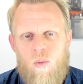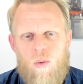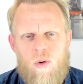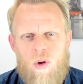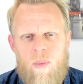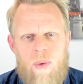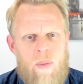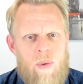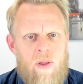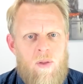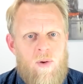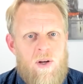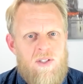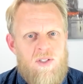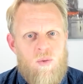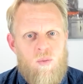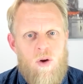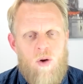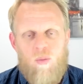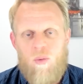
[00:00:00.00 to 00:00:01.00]
What do I mean by the rest
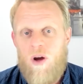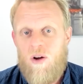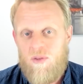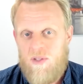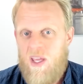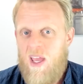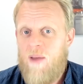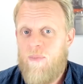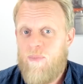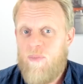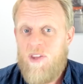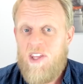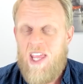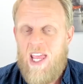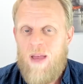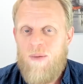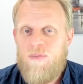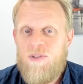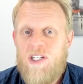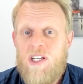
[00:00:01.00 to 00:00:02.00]
of the world? Well, yeah, the
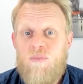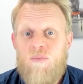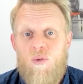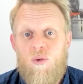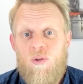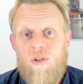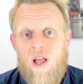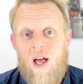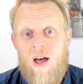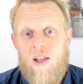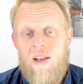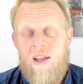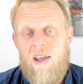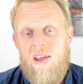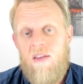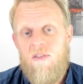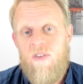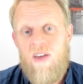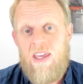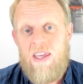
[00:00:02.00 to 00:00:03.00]
M G Mulan
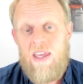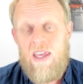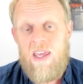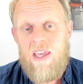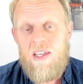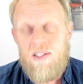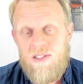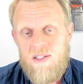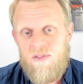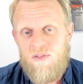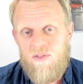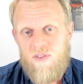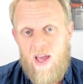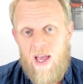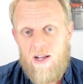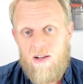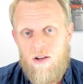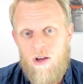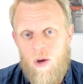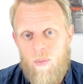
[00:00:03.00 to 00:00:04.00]
E V is in
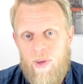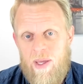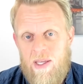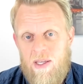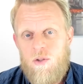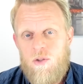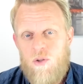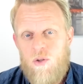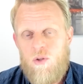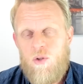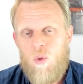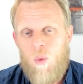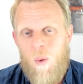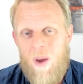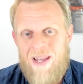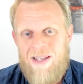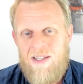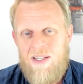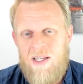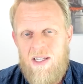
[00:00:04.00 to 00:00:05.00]
fact coming to
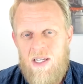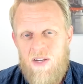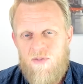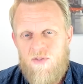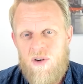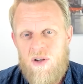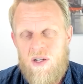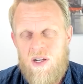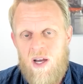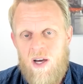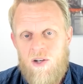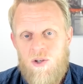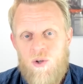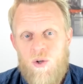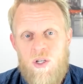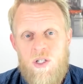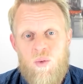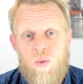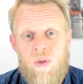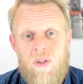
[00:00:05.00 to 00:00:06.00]
twenty different
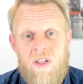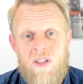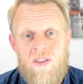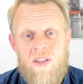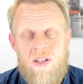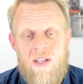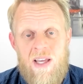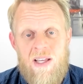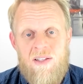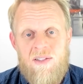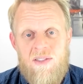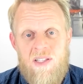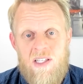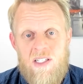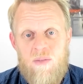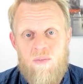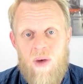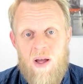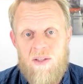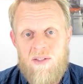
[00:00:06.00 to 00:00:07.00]
countries within the next
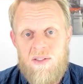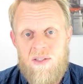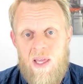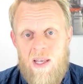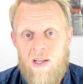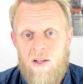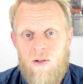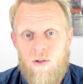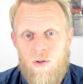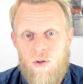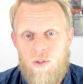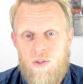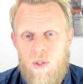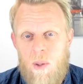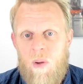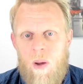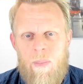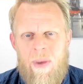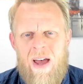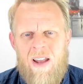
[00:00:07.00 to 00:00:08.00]
six months. That includes
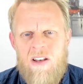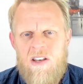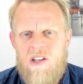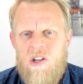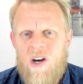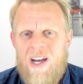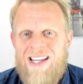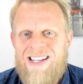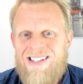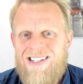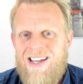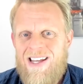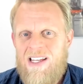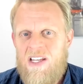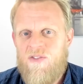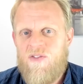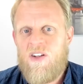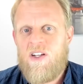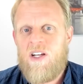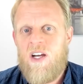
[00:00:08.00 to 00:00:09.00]
about nineteen
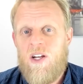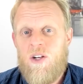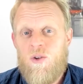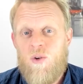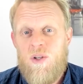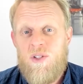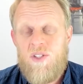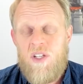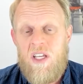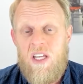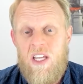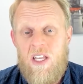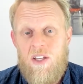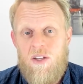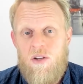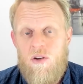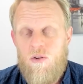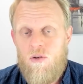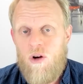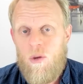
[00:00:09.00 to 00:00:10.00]
different countries in
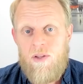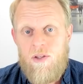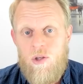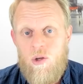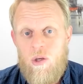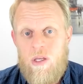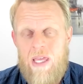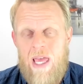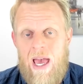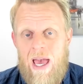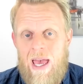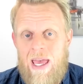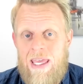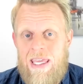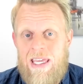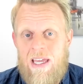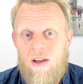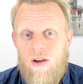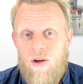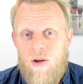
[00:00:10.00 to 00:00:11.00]
Europe, the U
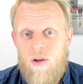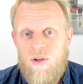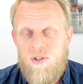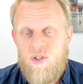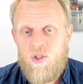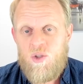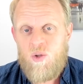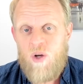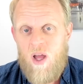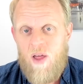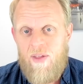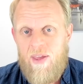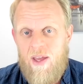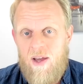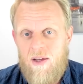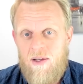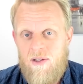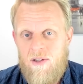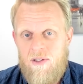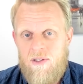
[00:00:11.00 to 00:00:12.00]
K,
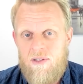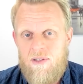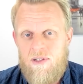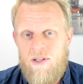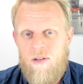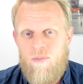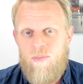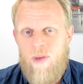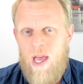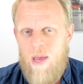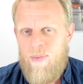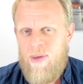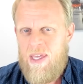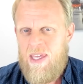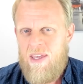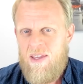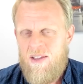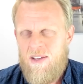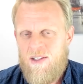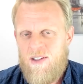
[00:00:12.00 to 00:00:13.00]
Australia, and
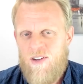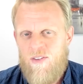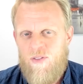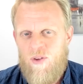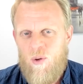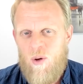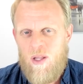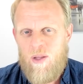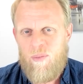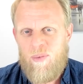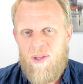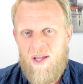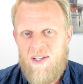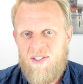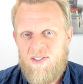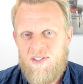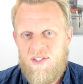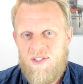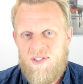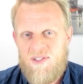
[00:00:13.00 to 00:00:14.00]
maybe a few other
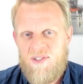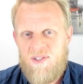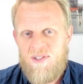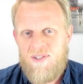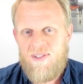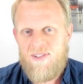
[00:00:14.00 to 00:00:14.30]
places